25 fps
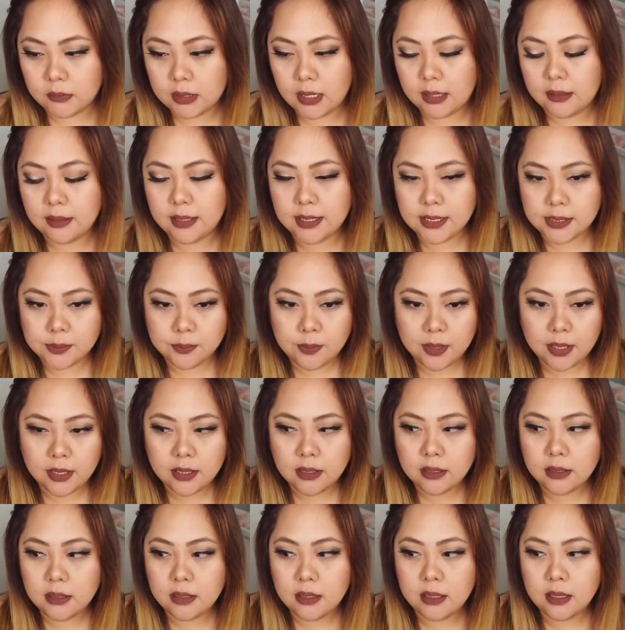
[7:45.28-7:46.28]
this
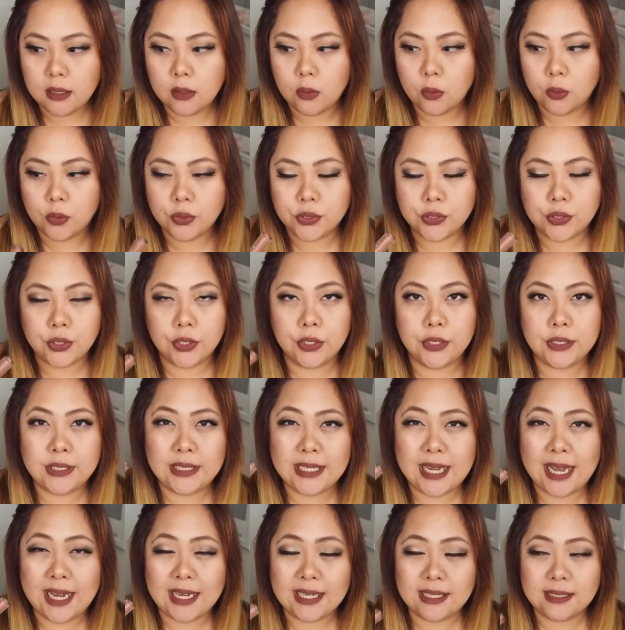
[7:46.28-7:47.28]
one also
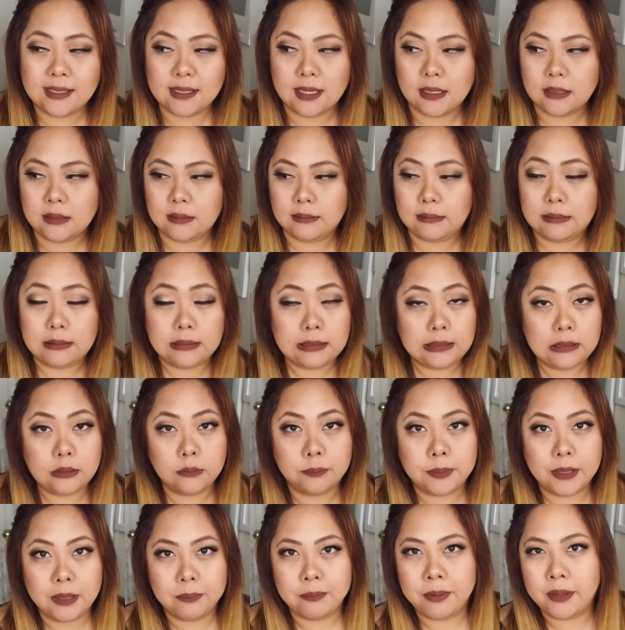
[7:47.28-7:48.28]
darkens a little
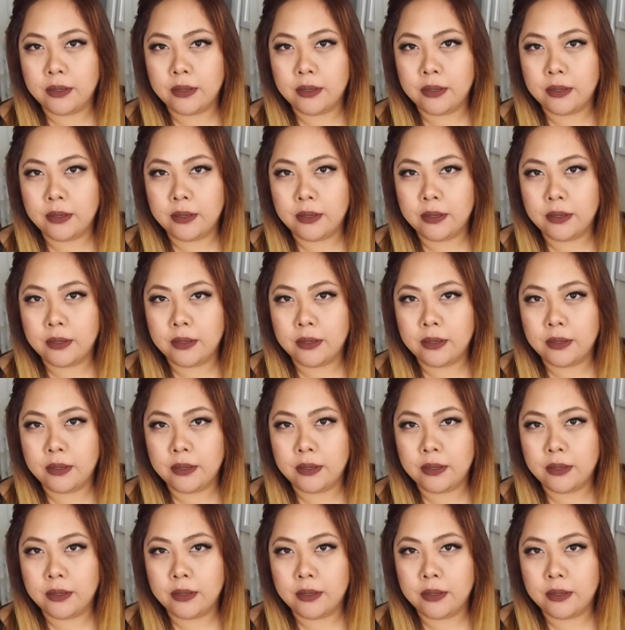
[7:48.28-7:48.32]
bit,